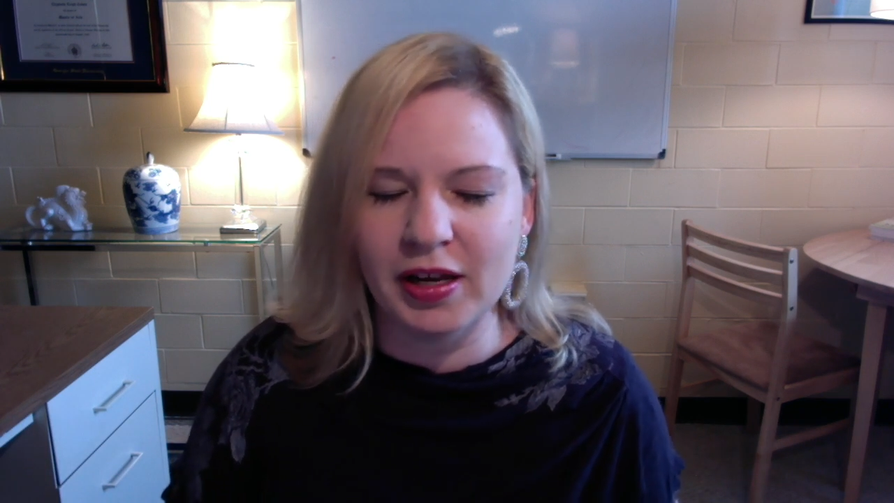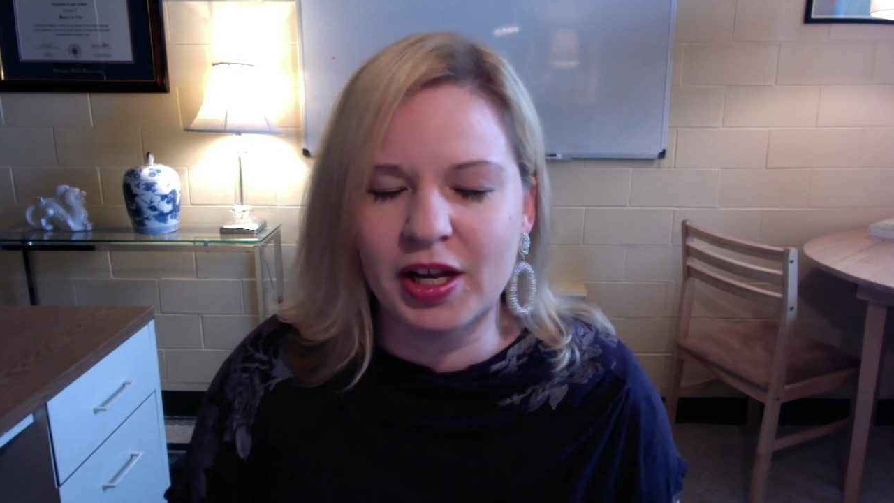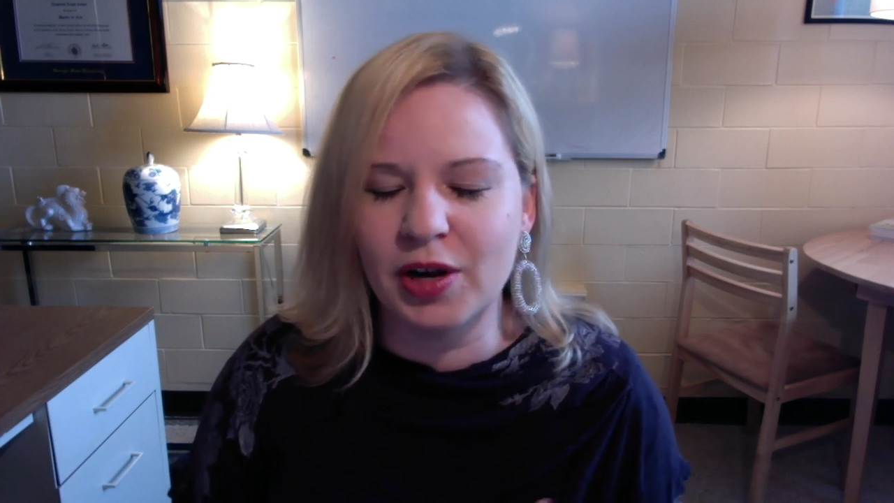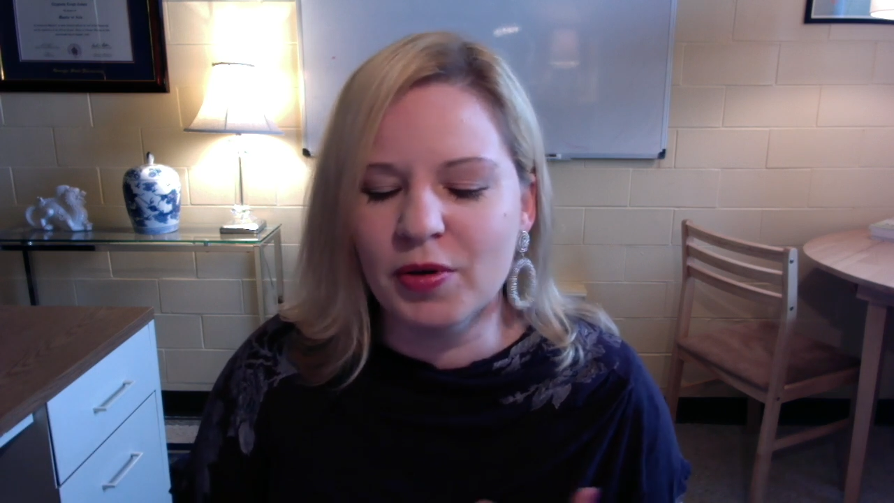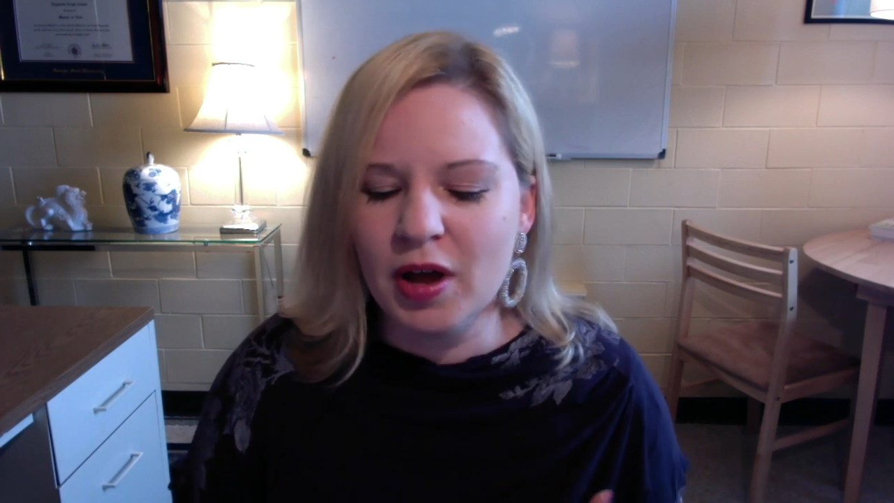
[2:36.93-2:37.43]
You
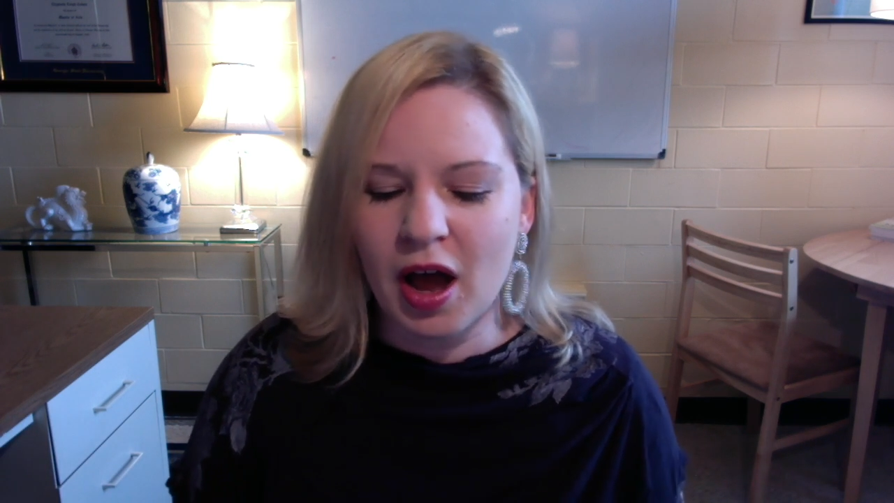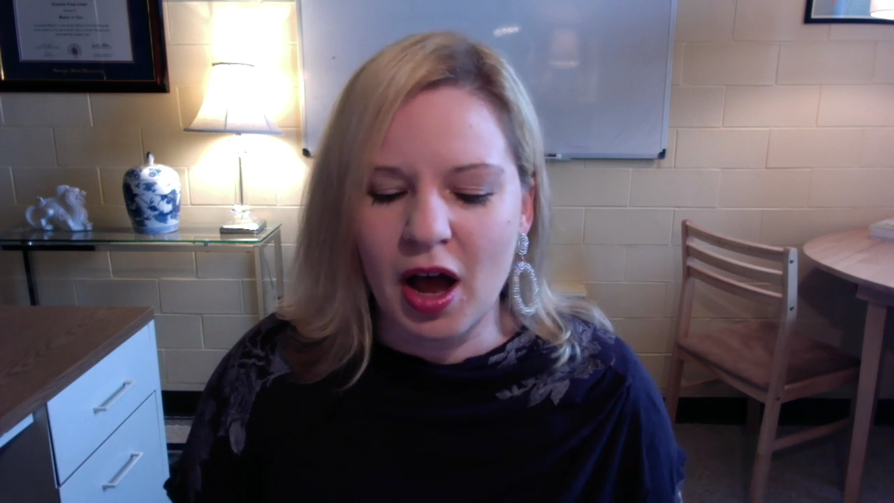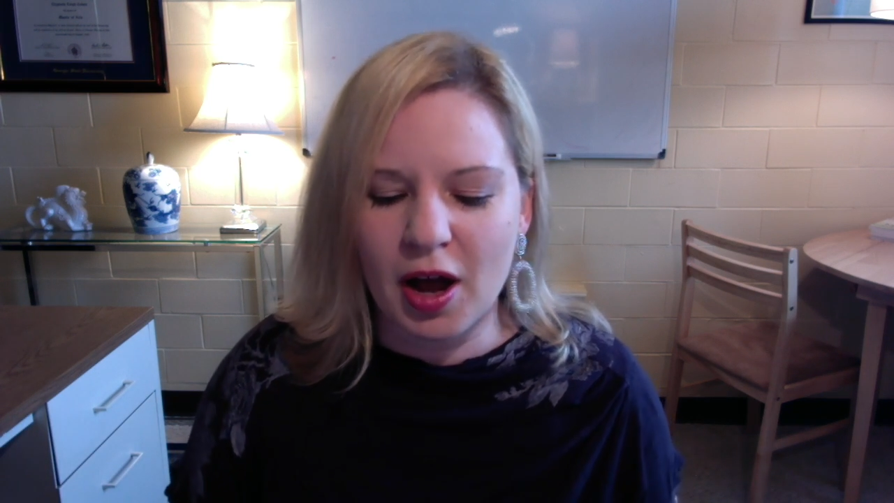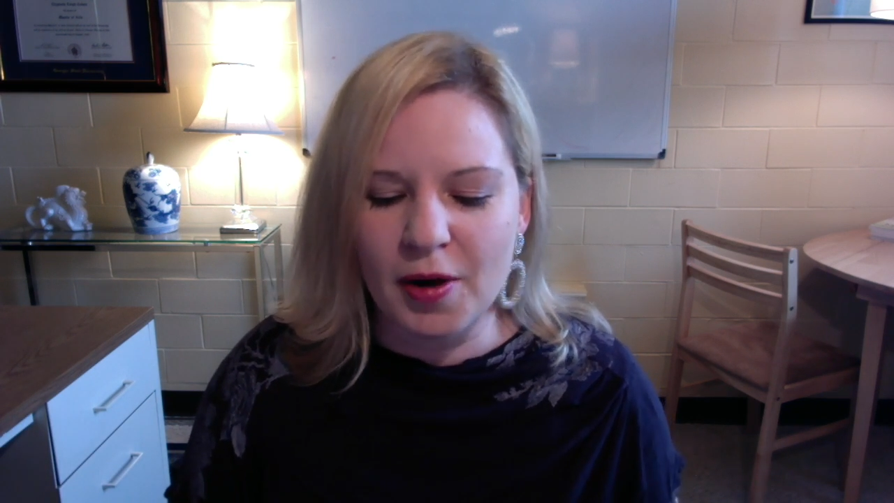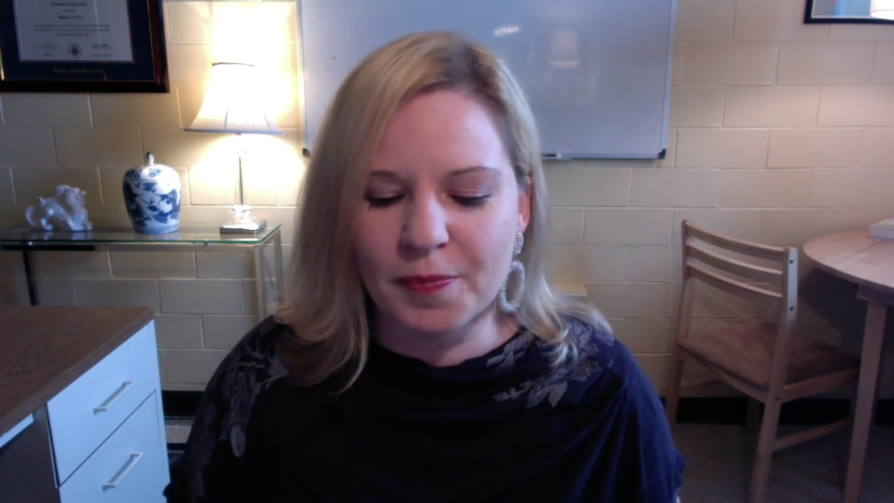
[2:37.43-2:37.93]
know,
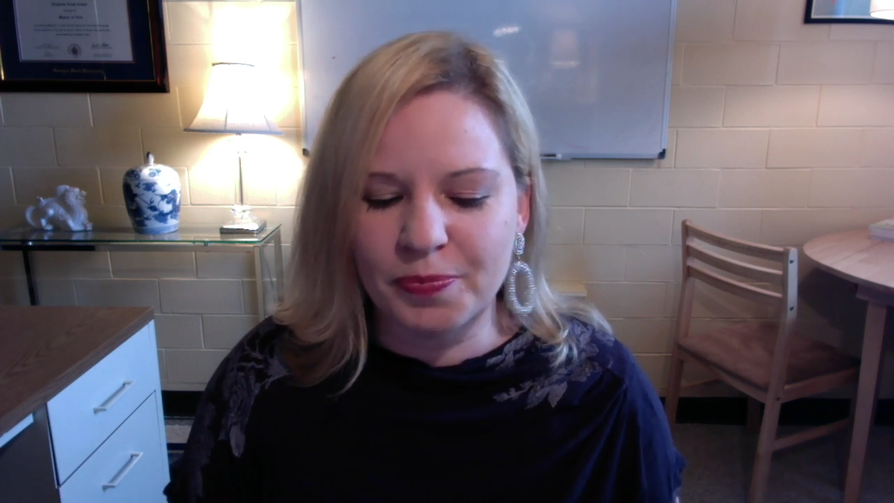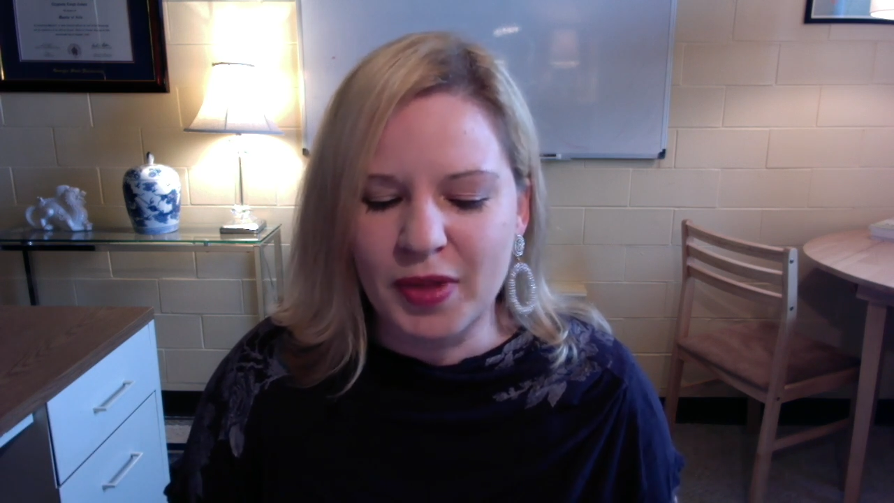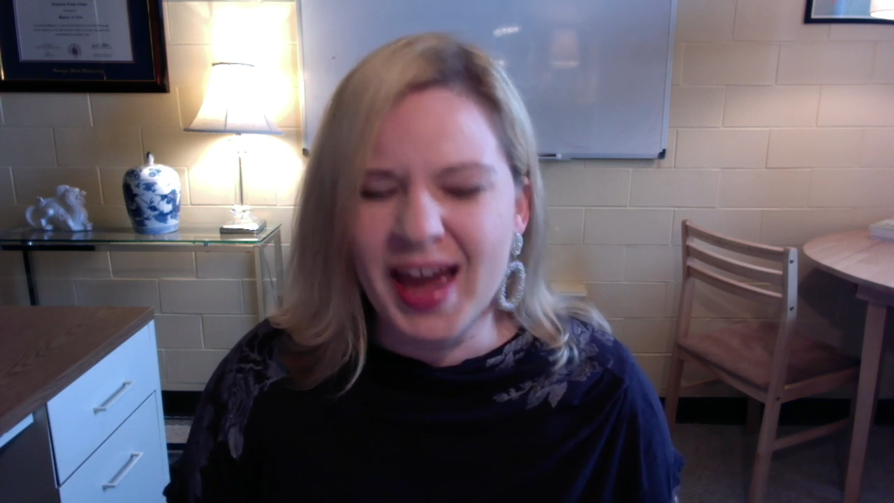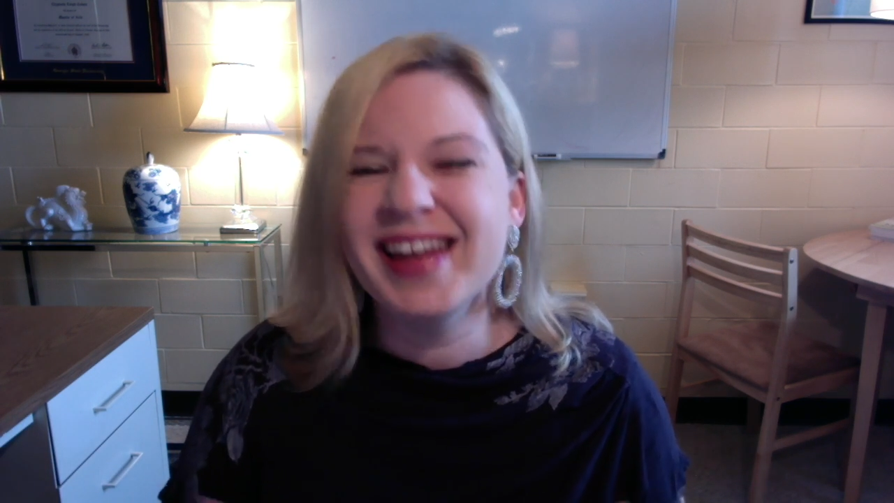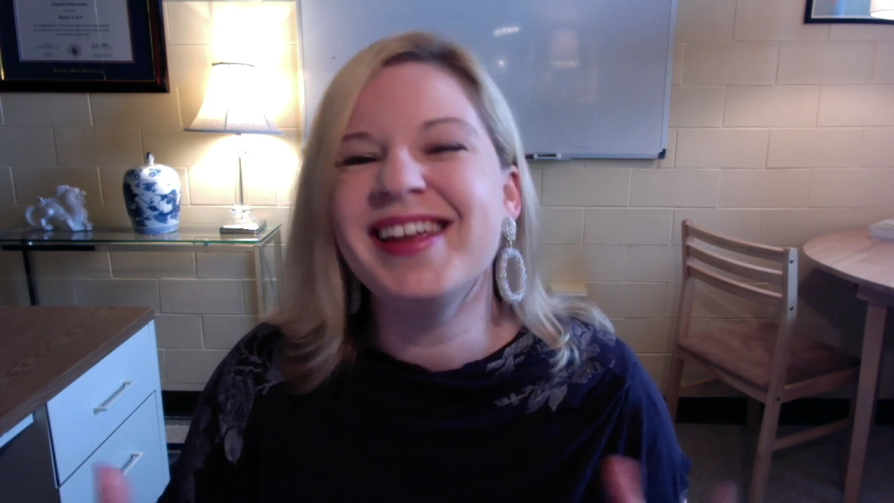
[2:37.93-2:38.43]
and